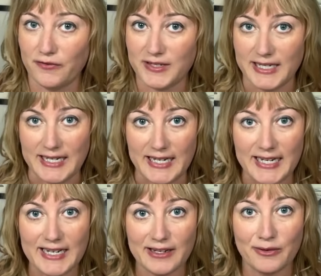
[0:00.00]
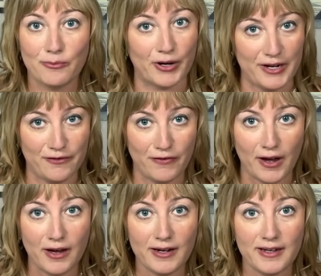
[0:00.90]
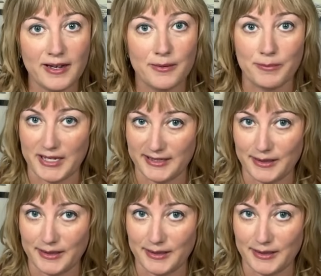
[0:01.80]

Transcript: fatigue, brain fog, messed